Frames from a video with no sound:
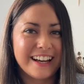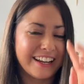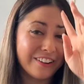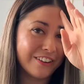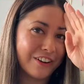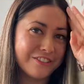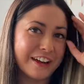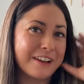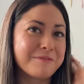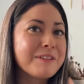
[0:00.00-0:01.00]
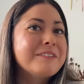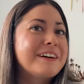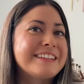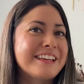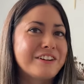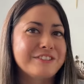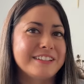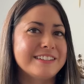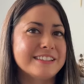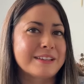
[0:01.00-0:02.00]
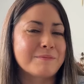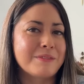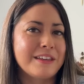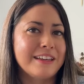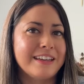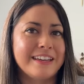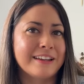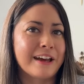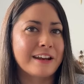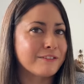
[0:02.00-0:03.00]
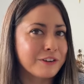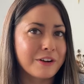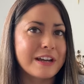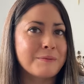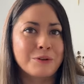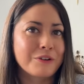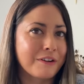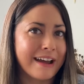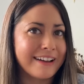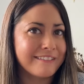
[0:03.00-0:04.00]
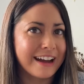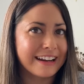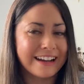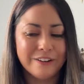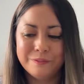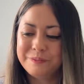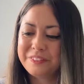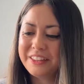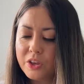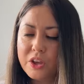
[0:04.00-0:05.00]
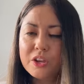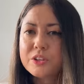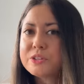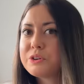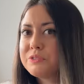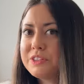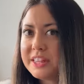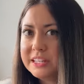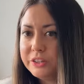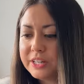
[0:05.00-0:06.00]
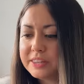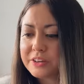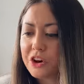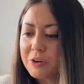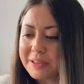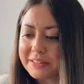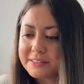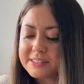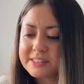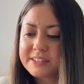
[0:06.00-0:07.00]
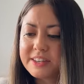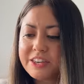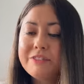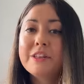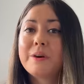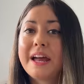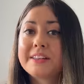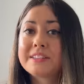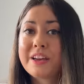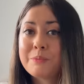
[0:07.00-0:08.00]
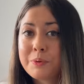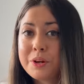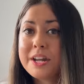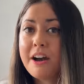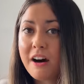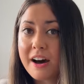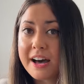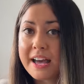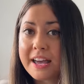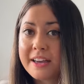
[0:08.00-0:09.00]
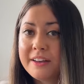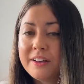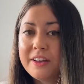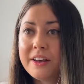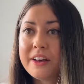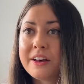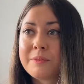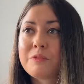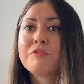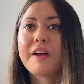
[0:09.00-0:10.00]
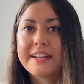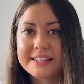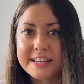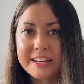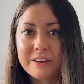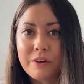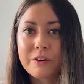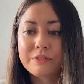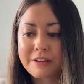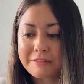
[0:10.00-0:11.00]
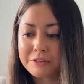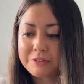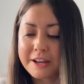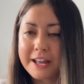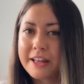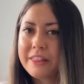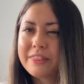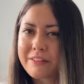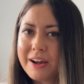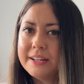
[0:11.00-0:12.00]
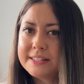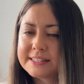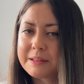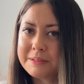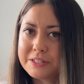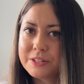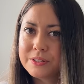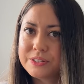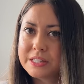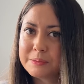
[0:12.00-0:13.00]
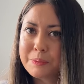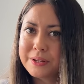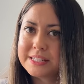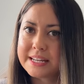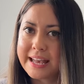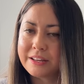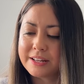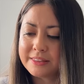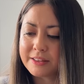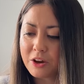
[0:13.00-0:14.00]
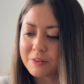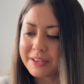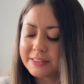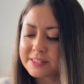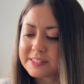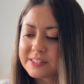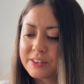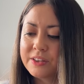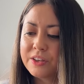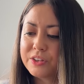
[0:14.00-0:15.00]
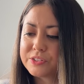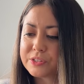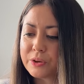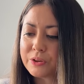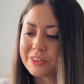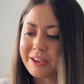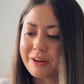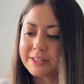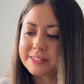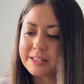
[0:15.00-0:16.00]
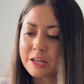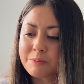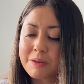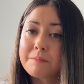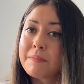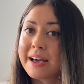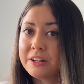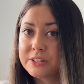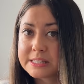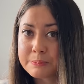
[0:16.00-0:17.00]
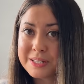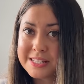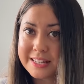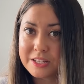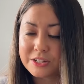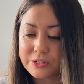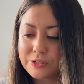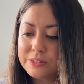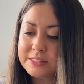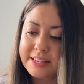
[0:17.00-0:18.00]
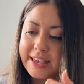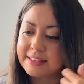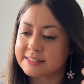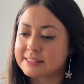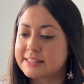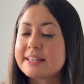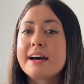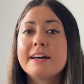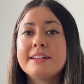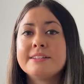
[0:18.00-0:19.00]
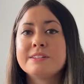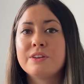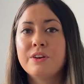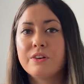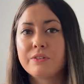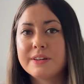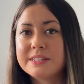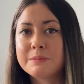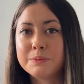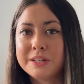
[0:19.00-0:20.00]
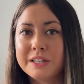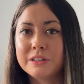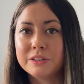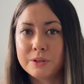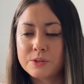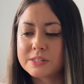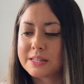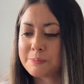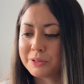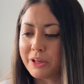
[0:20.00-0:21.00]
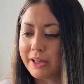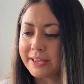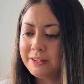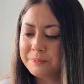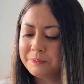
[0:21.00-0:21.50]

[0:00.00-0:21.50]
I don't know if I can bring myself to knit something in kind of cream or grey right now. So if you then look at the comments, even though it has a pretty high um, rating on Ravelry, there are some issues that are pointed out in the comments. So there are some minor splitting issues as the yarn is reasonably loosely plied.